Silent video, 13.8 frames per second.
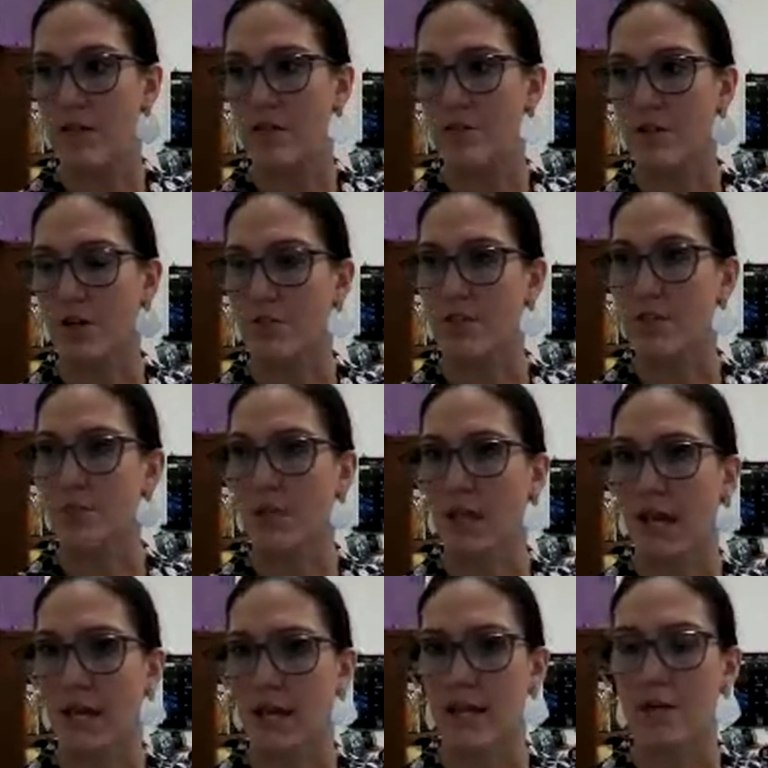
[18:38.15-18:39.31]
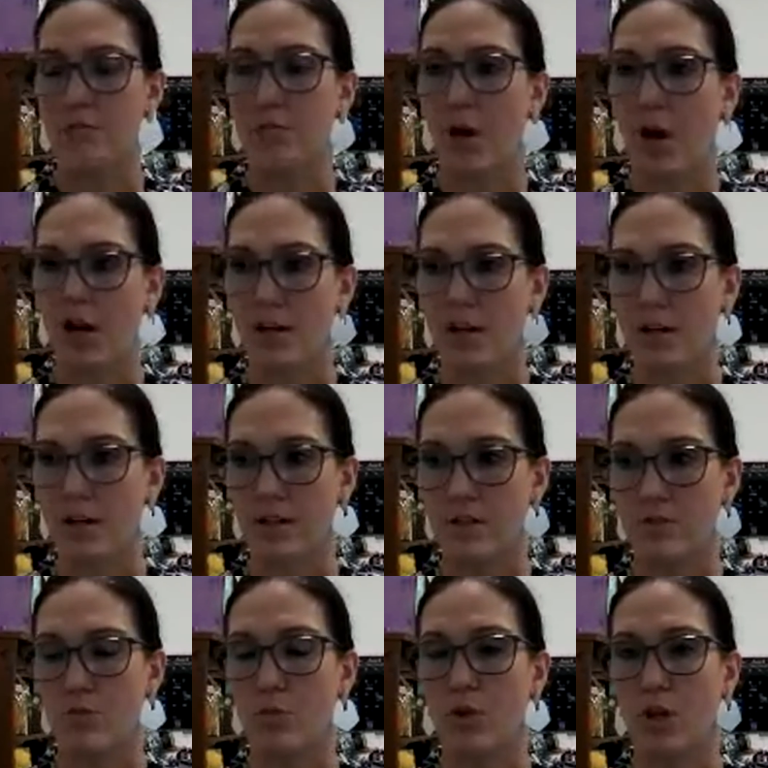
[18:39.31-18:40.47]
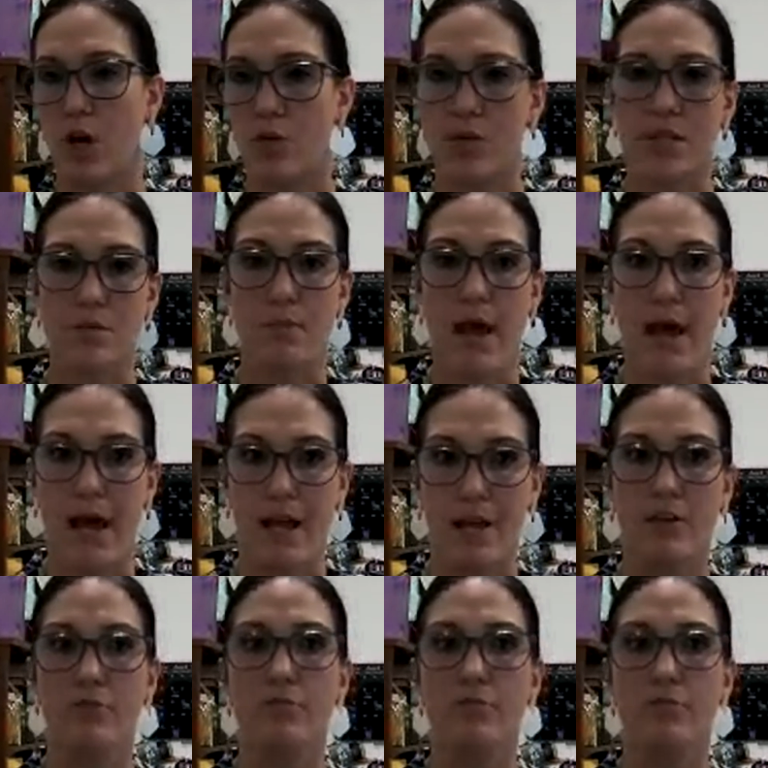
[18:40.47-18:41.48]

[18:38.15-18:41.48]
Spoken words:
the service plan and partners will go in the back